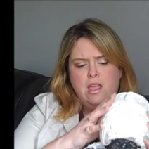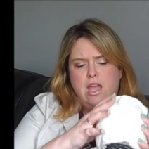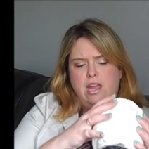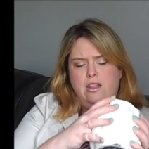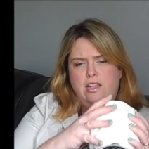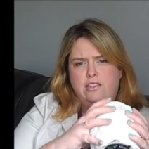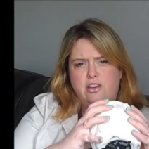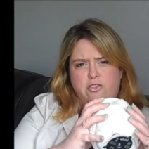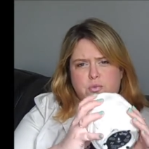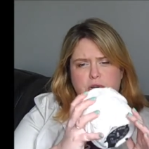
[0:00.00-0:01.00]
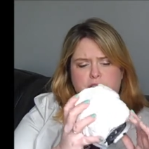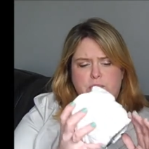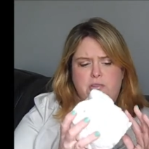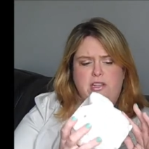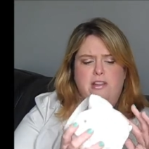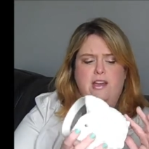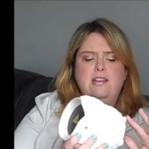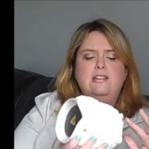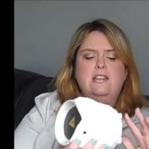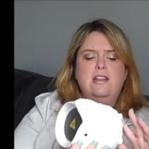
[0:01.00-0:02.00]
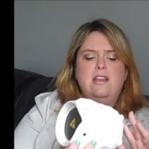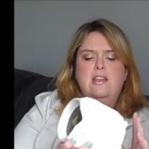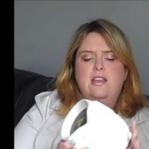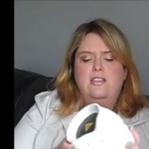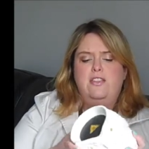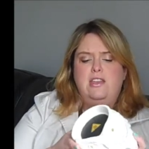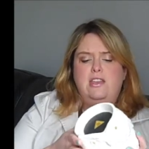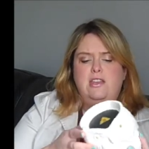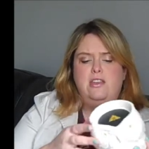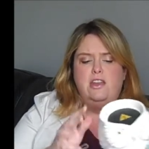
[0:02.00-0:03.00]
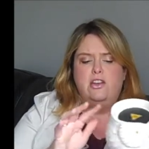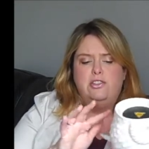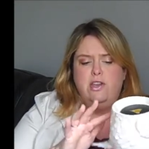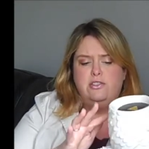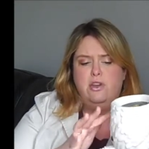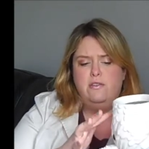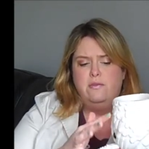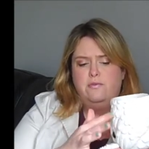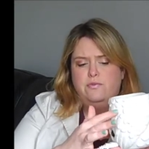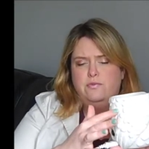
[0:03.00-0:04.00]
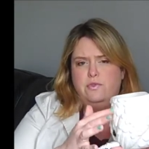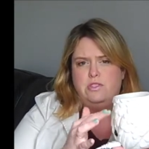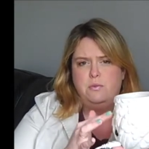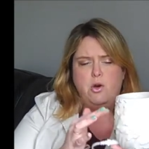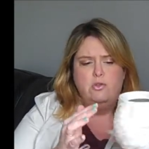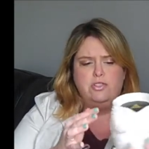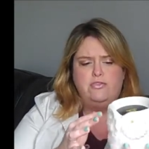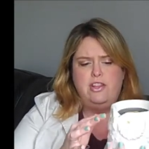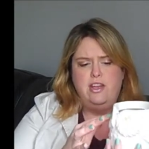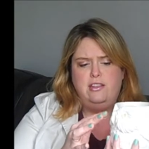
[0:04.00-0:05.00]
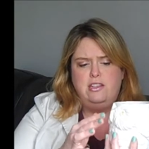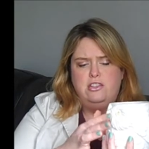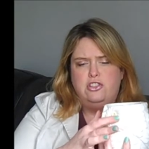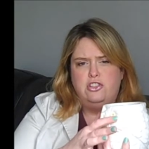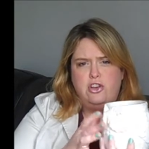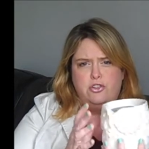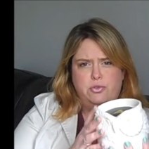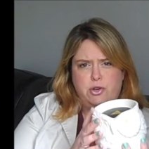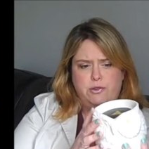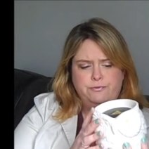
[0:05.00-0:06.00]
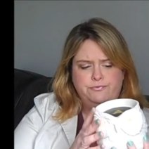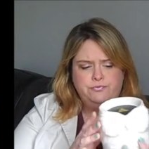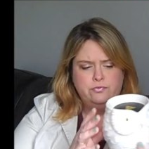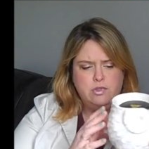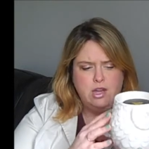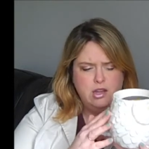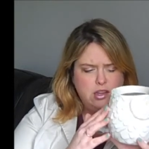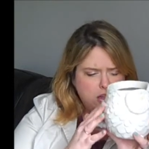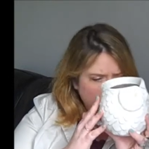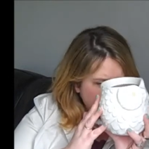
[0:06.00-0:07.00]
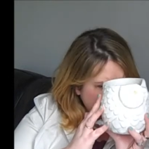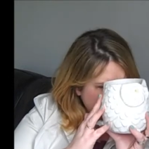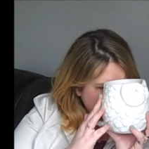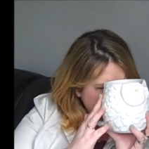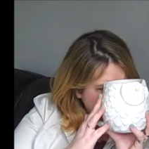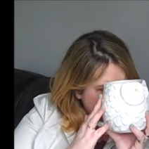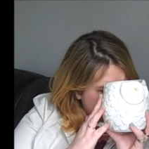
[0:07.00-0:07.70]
and it lets off a really pretty light. It also has some holes for the LEDs to show through. Okay? You've got